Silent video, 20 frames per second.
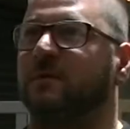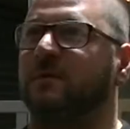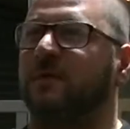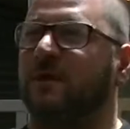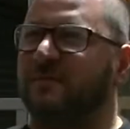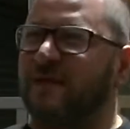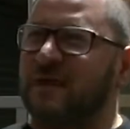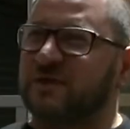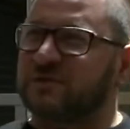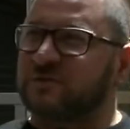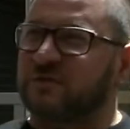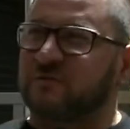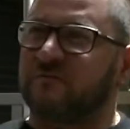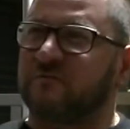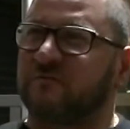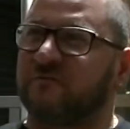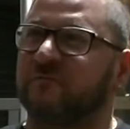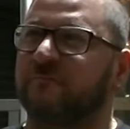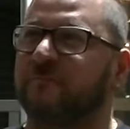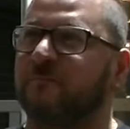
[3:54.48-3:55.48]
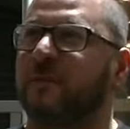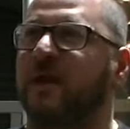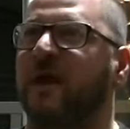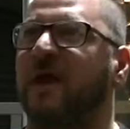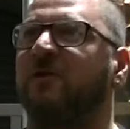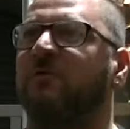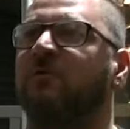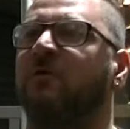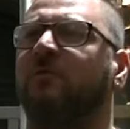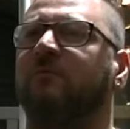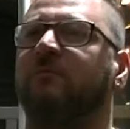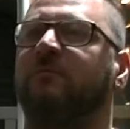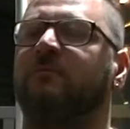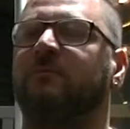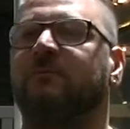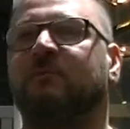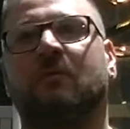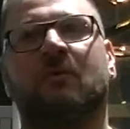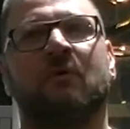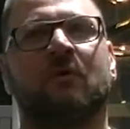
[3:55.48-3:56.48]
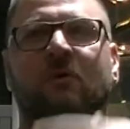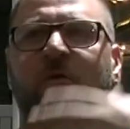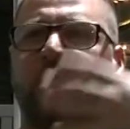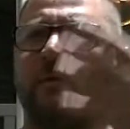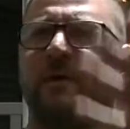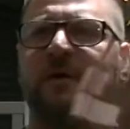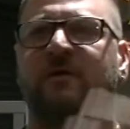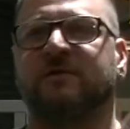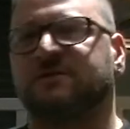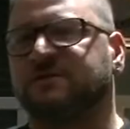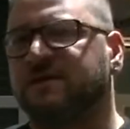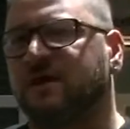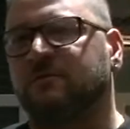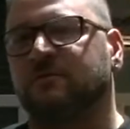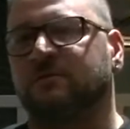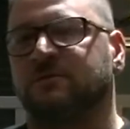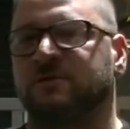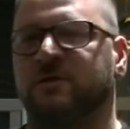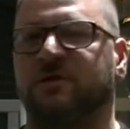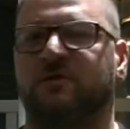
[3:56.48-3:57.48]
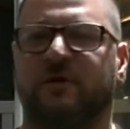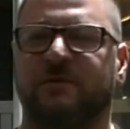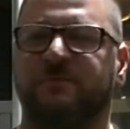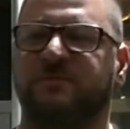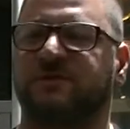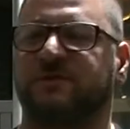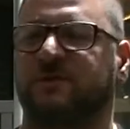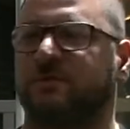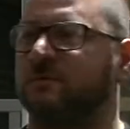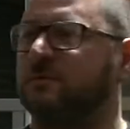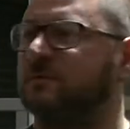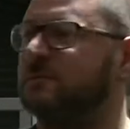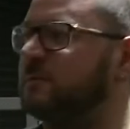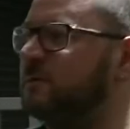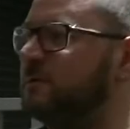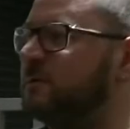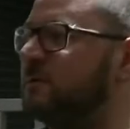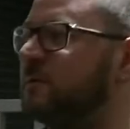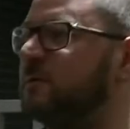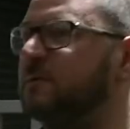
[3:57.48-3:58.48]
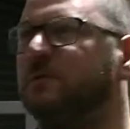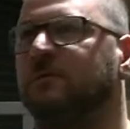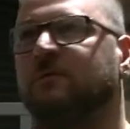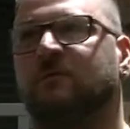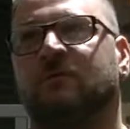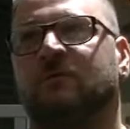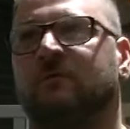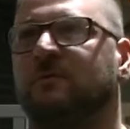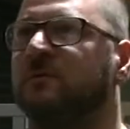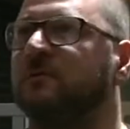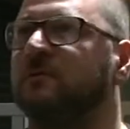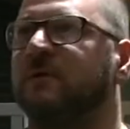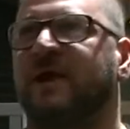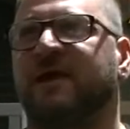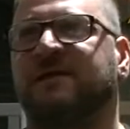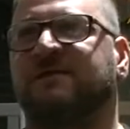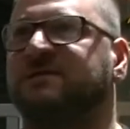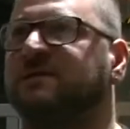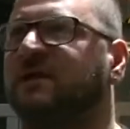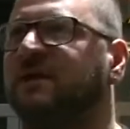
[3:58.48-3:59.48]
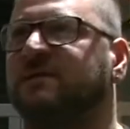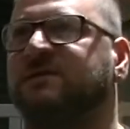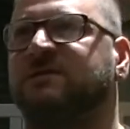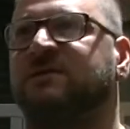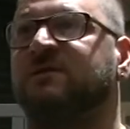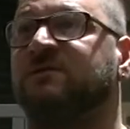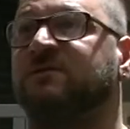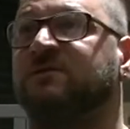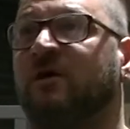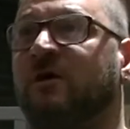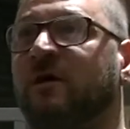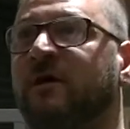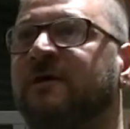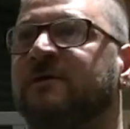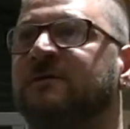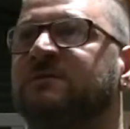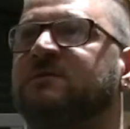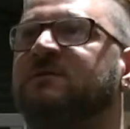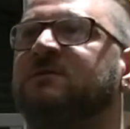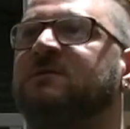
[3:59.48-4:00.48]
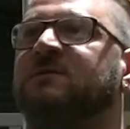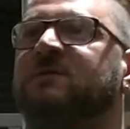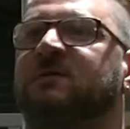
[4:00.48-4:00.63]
in that sort of category. You've got saddles and grips and headsets and tyres.